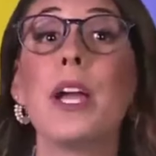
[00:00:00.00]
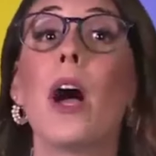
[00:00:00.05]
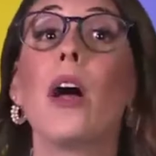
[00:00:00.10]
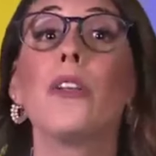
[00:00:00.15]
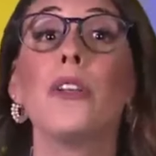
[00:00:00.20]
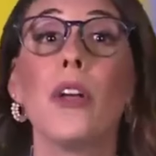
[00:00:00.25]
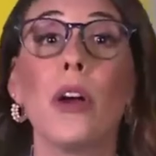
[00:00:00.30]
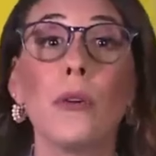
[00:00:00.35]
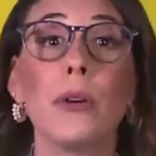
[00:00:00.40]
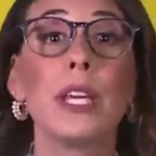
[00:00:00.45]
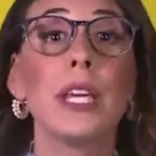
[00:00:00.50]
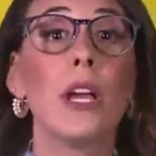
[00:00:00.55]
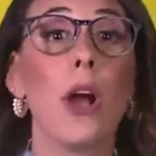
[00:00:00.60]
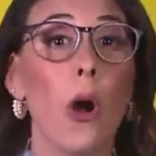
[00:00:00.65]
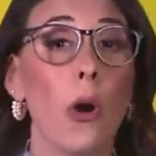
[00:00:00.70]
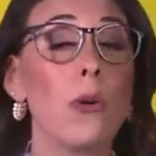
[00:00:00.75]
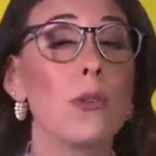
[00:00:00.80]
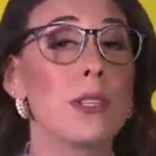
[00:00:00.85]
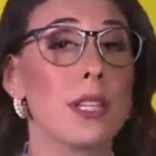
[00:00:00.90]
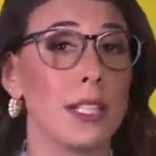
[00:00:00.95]
we all know he
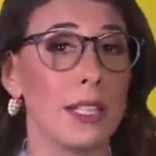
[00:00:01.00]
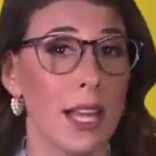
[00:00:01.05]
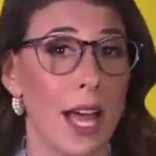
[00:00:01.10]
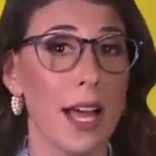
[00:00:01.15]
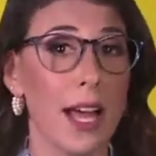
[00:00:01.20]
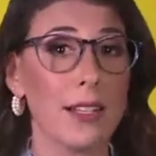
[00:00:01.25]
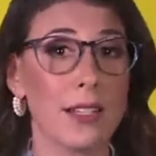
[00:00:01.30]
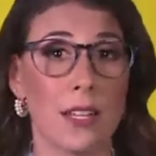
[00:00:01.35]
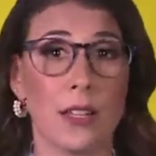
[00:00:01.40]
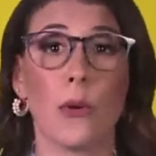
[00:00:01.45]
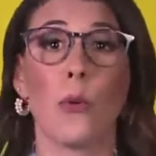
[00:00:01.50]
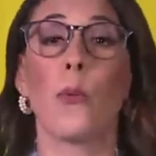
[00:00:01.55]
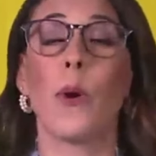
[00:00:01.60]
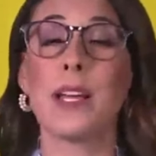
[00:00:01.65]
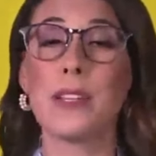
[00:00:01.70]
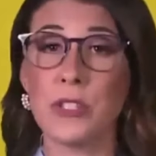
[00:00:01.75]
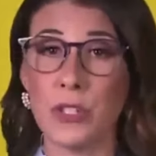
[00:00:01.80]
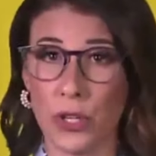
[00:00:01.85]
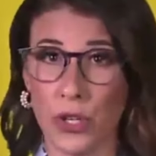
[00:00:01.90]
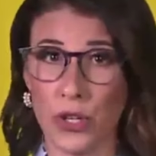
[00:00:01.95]
owes a lot to the
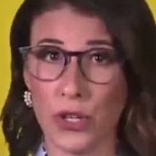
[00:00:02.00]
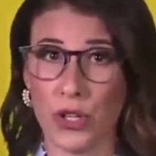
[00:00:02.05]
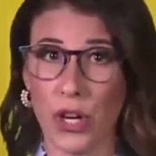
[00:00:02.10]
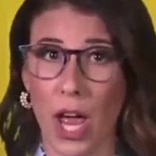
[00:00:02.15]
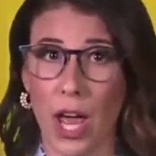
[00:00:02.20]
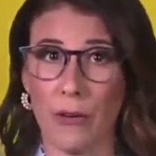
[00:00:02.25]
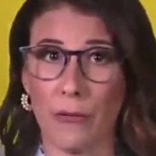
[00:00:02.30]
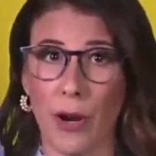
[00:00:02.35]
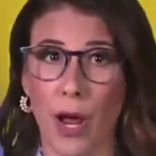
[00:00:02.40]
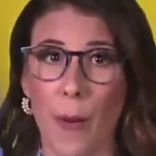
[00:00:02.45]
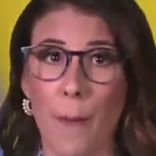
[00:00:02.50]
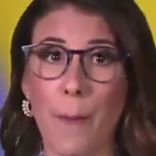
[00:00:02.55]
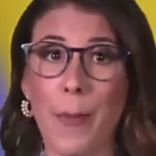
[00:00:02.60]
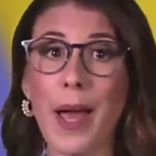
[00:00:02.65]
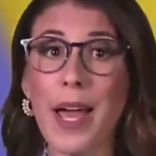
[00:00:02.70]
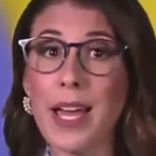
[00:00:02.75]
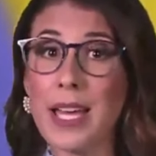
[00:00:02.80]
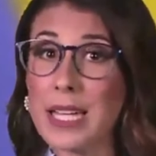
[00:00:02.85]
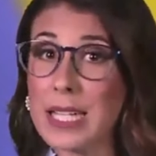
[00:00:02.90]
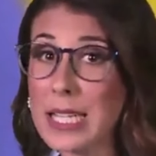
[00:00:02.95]
western genre,
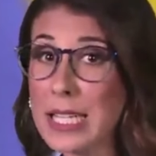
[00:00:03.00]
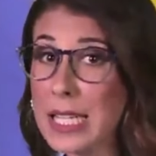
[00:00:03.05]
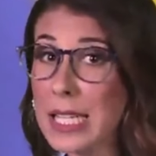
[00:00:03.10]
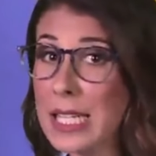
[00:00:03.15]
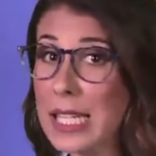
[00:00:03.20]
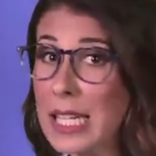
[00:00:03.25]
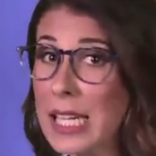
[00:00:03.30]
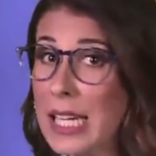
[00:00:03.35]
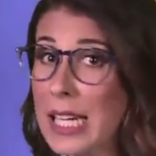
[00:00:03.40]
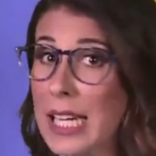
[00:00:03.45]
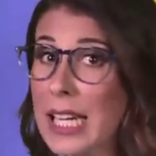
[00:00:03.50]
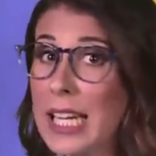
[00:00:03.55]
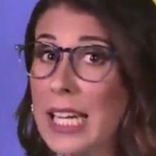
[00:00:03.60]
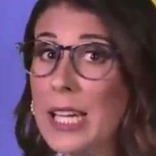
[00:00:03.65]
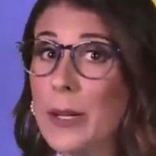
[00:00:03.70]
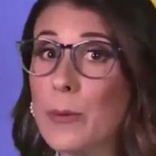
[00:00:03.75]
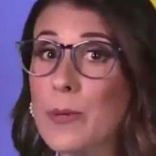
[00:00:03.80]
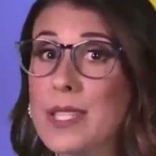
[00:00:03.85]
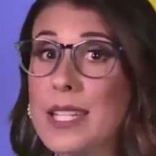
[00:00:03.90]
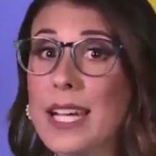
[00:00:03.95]
but
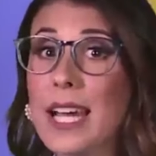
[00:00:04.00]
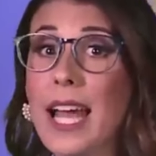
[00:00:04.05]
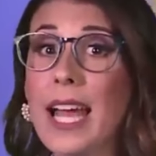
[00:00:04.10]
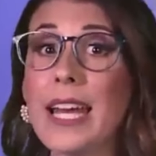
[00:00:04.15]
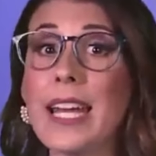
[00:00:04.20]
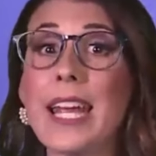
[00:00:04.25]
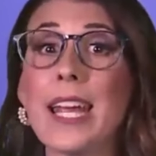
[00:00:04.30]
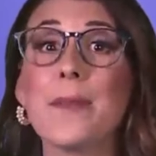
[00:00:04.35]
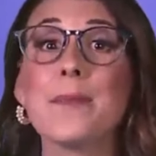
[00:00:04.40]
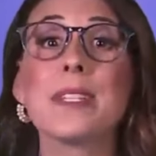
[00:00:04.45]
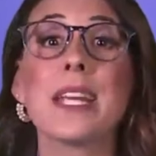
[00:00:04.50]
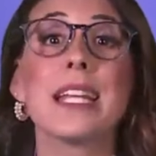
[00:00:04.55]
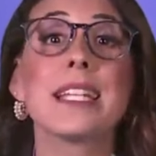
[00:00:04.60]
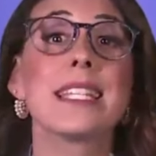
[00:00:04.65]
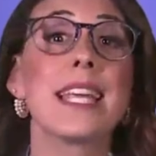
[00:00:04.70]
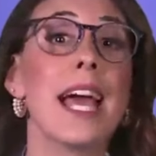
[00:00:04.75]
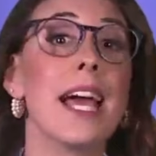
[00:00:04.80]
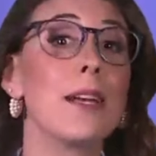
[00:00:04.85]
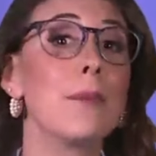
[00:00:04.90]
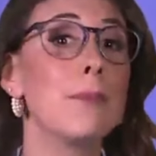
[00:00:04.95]
it was a guy named
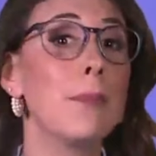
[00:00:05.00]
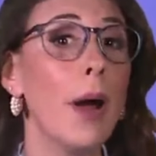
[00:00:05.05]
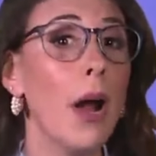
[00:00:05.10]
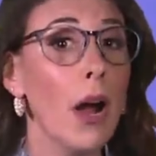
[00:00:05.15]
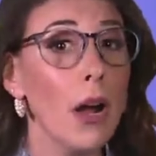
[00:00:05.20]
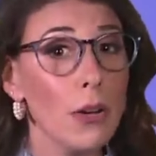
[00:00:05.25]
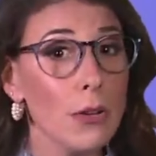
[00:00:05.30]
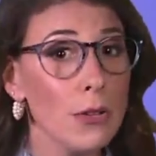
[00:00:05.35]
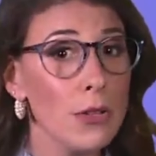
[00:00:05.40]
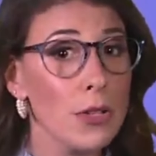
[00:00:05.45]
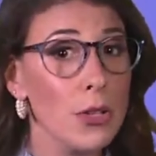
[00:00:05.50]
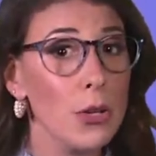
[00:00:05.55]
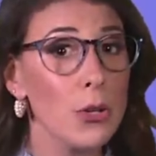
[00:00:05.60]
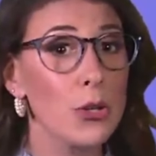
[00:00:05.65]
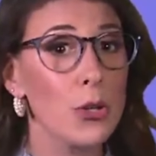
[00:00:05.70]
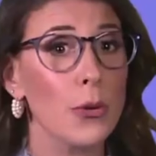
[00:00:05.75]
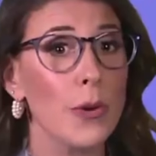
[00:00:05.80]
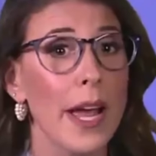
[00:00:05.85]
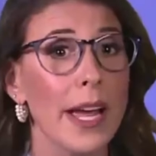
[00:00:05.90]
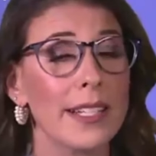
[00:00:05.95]
Ted Post
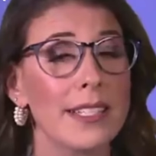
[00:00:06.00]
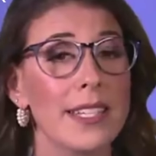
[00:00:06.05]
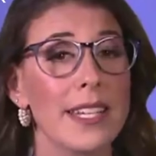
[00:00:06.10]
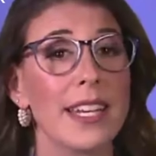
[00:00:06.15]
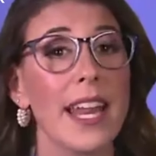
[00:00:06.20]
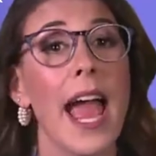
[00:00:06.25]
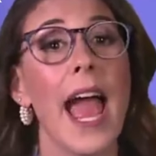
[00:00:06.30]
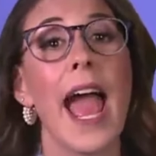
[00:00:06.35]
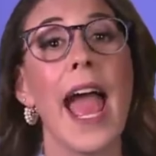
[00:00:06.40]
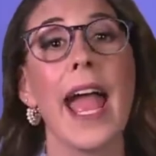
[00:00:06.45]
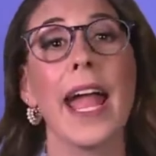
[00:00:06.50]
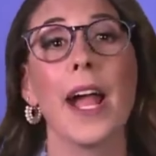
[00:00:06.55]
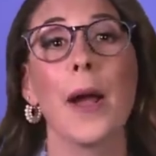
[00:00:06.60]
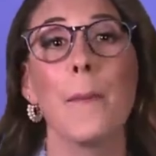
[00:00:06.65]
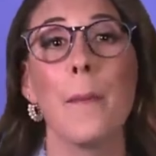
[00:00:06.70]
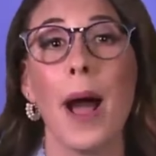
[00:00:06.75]
who directed Hang